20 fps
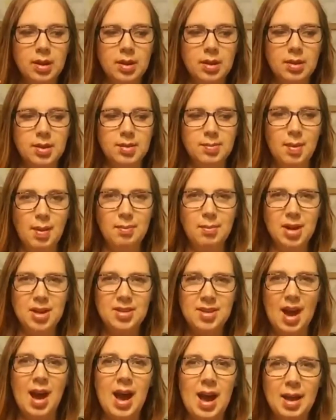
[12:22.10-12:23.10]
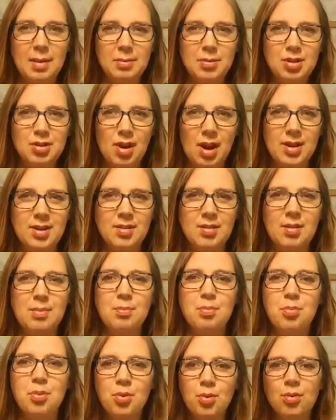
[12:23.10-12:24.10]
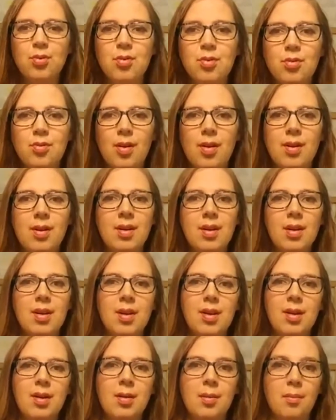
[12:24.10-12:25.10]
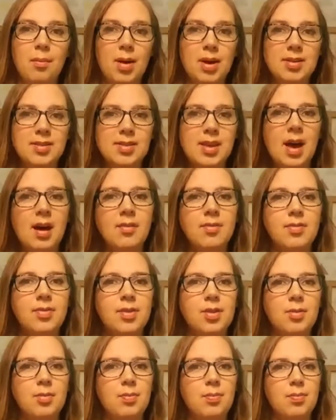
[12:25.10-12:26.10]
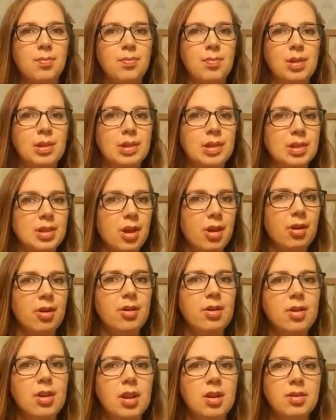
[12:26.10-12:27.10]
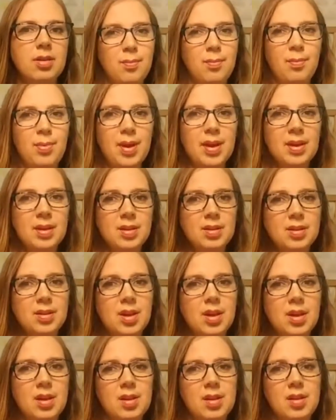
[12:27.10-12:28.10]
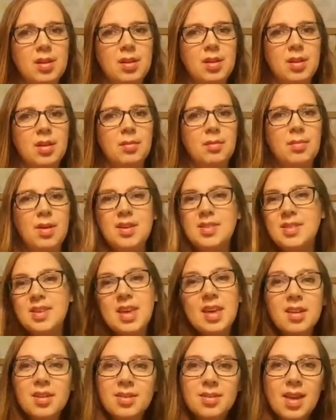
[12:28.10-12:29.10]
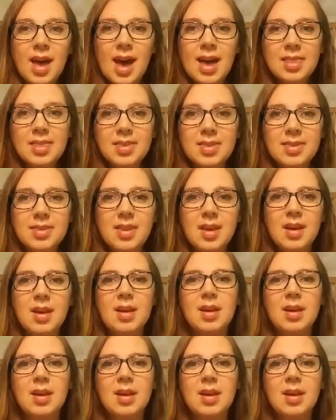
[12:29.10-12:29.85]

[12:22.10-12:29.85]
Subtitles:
spend my time trying to improve myself, to learn, build my skill sets.